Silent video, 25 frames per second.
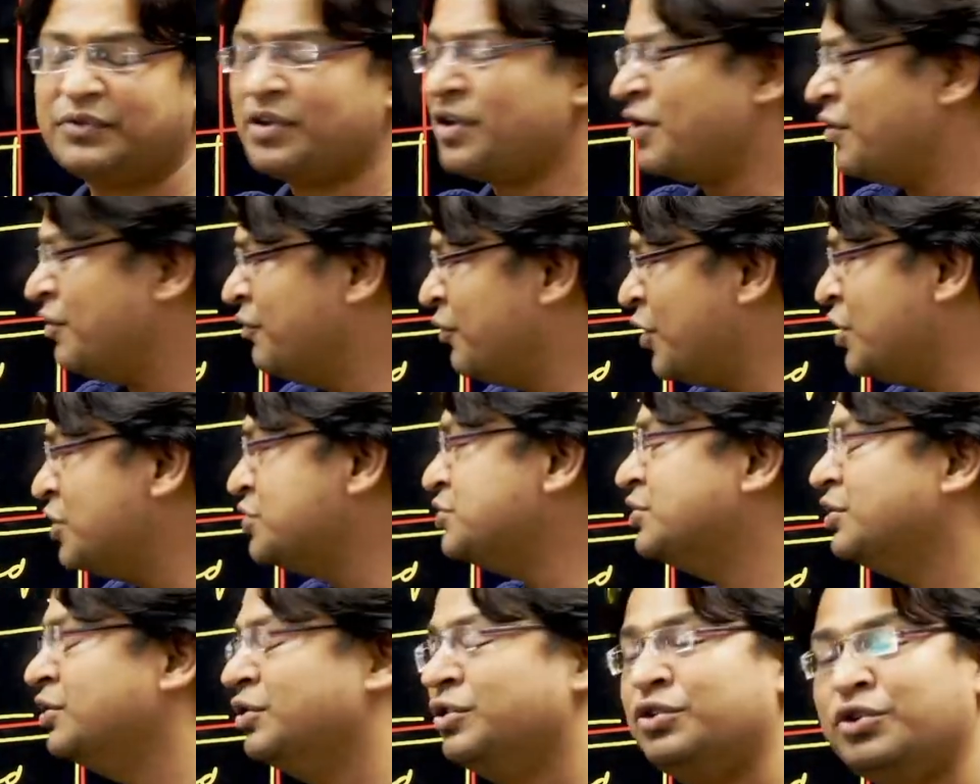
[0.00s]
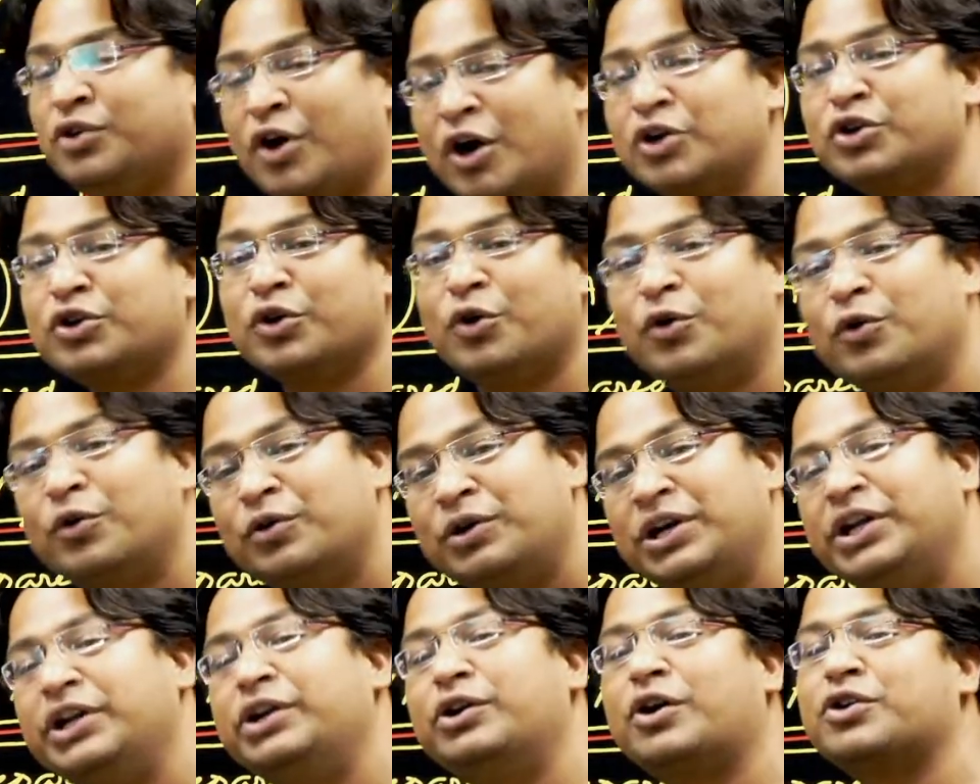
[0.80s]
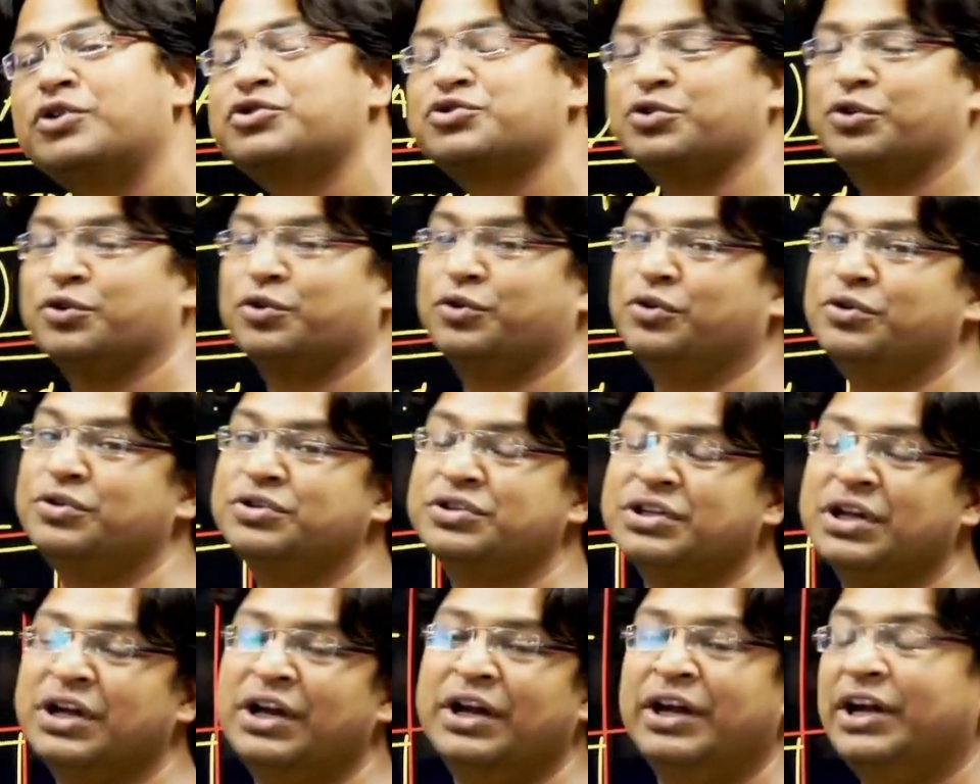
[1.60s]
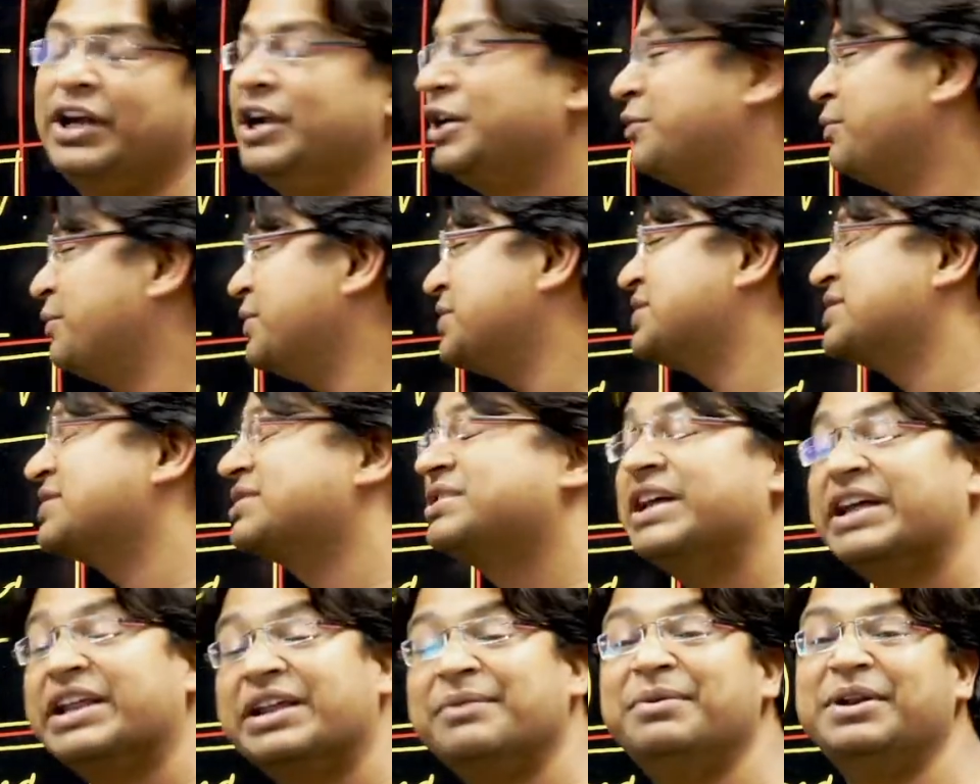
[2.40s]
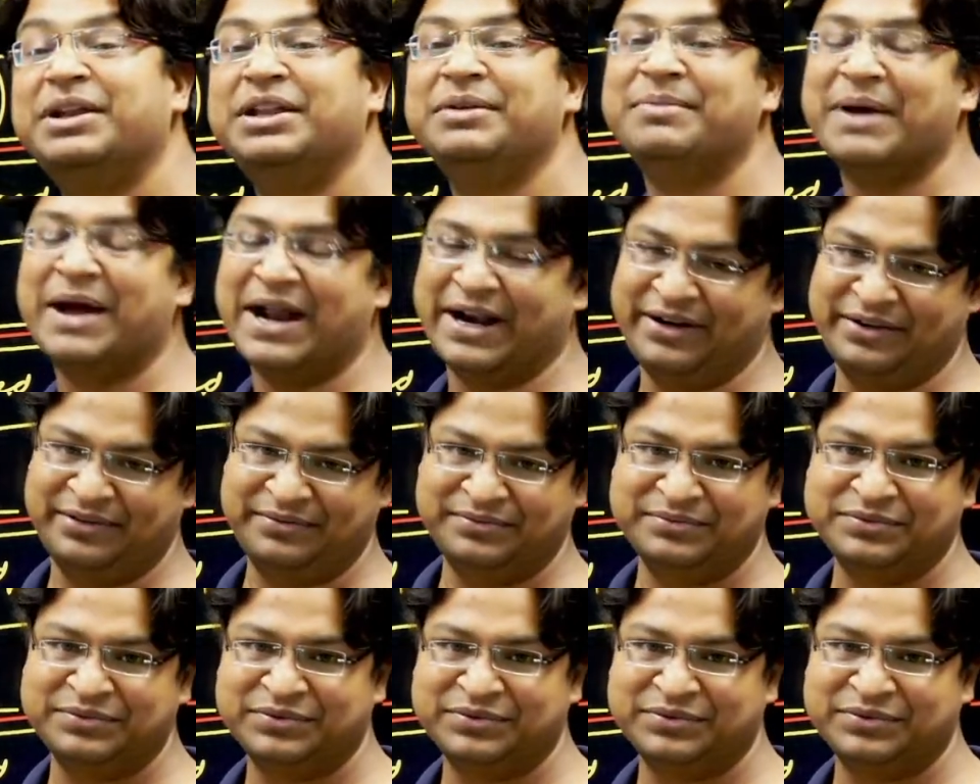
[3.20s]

was not only not so good, it was terribly bad.